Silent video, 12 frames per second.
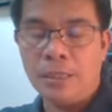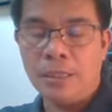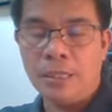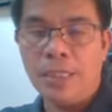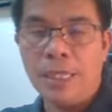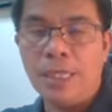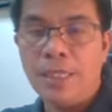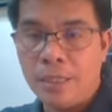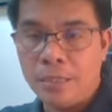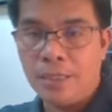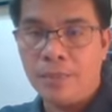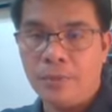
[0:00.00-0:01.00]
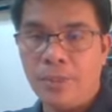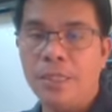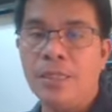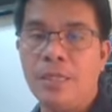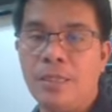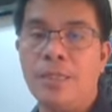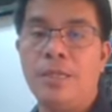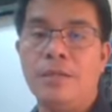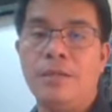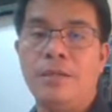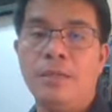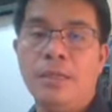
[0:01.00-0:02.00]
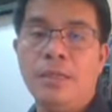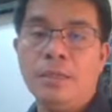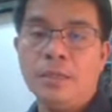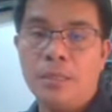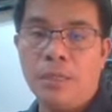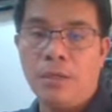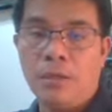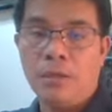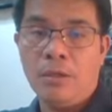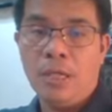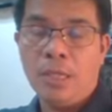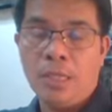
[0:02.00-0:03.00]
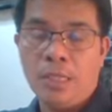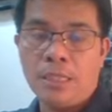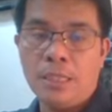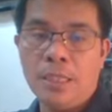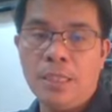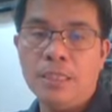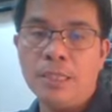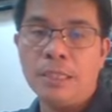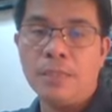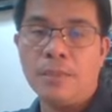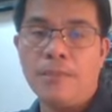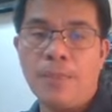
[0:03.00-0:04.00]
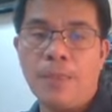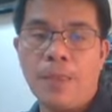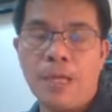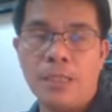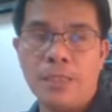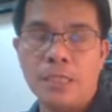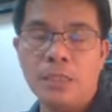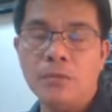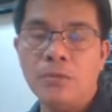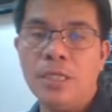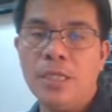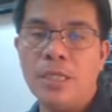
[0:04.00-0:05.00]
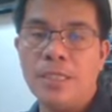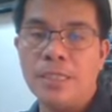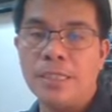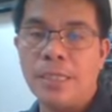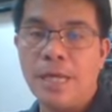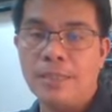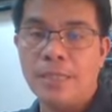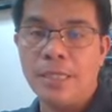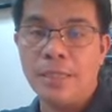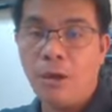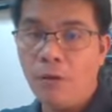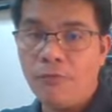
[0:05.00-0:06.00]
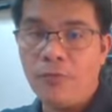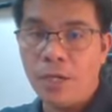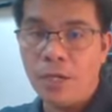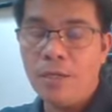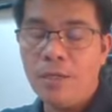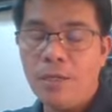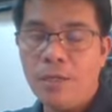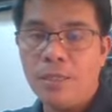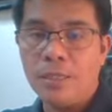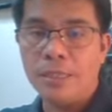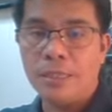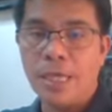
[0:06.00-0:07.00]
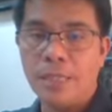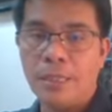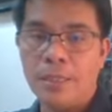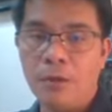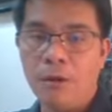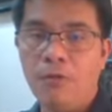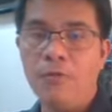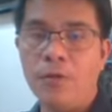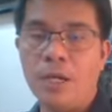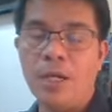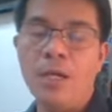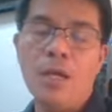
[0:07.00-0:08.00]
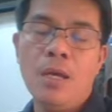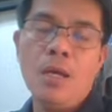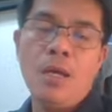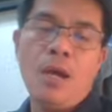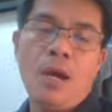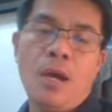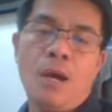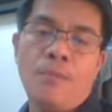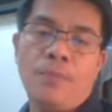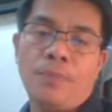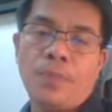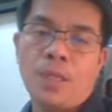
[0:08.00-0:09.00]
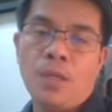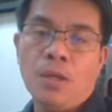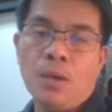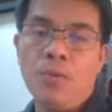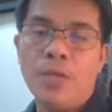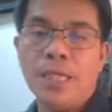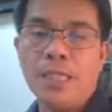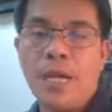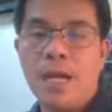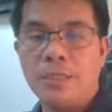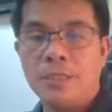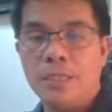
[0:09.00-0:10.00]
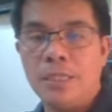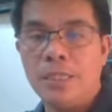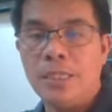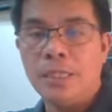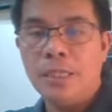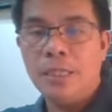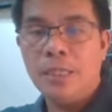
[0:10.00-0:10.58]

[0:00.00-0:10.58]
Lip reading: in a year, within a year. So since the school year is not yet over, is not yet over, we can actually